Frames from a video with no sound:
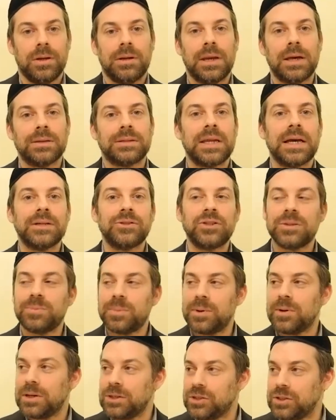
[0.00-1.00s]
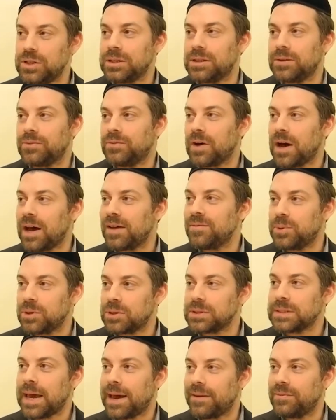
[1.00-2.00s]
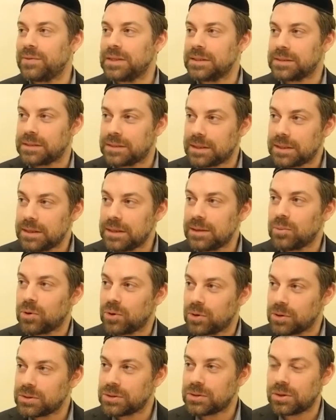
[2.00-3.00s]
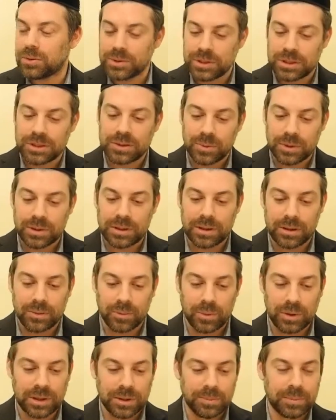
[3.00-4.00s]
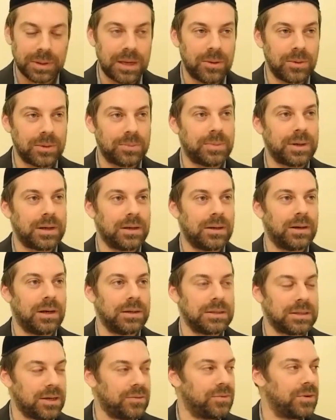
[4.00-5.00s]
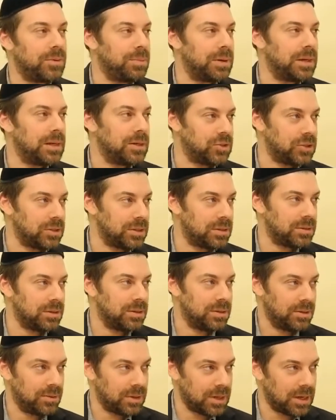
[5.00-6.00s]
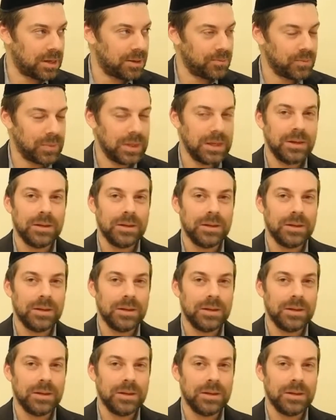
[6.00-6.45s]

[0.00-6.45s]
Now it's not just Beresheit. The 5 books have this theme also. Just we're gonna play with Sefer Beresheit. Okay.